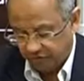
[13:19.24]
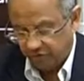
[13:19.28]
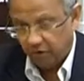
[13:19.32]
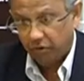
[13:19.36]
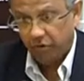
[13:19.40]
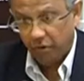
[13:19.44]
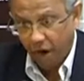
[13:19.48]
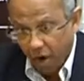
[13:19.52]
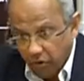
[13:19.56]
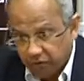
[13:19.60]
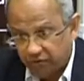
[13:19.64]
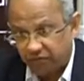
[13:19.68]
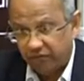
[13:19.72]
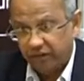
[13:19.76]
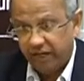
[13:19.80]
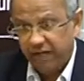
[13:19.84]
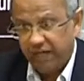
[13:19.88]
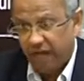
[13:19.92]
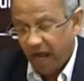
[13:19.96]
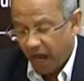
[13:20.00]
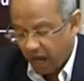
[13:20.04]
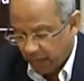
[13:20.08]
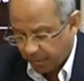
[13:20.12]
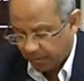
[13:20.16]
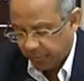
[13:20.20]
grossly
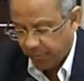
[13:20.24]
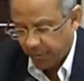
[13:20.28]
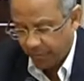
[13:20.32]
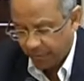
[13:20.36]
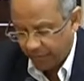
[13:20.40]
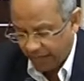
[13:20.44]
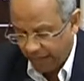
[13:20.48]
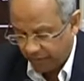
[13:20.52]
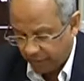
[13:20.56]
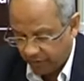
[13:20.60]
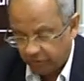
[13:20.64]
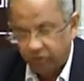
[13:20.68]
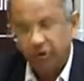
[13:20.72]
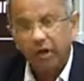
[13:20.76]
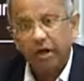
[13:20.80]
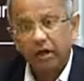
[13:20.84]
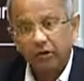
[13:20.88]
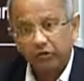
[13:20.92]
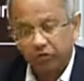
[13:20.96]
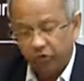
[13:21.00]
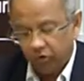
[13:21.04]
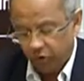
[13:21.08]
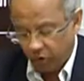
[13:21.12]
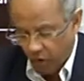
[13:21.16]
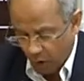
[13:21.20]
unprepared
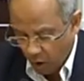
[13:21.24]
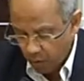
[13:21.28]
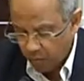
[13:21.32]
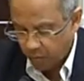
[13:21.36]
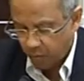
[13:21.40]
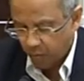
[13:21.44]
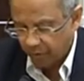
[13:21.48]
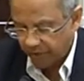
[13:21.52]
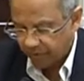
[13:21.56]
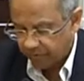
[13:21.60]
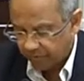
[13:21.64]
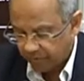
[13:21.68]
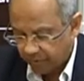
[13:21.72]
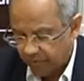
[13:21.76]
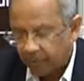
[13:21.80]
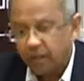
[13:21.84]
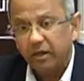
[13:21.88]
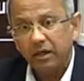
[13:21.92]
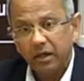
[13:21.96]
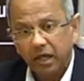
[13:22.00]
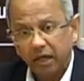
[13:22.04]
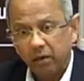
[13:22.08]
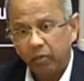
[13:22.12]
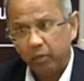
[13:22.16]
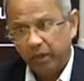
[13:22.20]
to cope with,
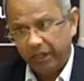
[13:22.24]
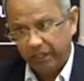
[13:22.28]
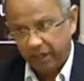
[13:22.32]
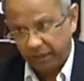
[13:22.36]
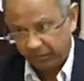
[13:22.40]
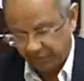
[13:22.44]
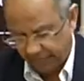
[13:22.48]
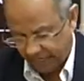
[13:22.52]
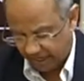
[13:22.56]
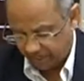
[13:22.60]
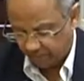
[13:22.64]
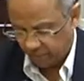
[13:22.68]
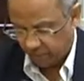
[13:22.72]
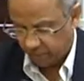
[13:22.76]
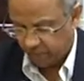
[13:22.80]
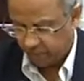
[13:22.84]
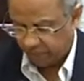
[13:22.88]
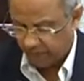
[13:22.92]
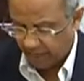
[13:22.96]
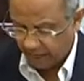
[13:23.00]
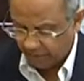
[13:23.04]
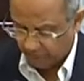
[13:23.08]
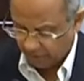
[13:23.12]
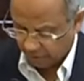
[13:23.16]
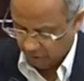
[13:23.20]
and we can get into
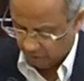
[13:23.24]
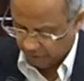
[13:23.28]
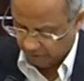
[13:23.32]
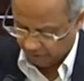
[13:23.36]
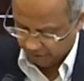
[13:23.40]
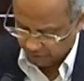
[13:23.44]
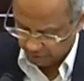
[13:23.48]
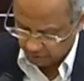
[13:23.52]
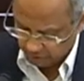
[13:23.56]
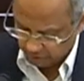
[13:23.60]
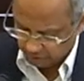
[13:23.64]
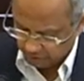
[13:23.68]
that during the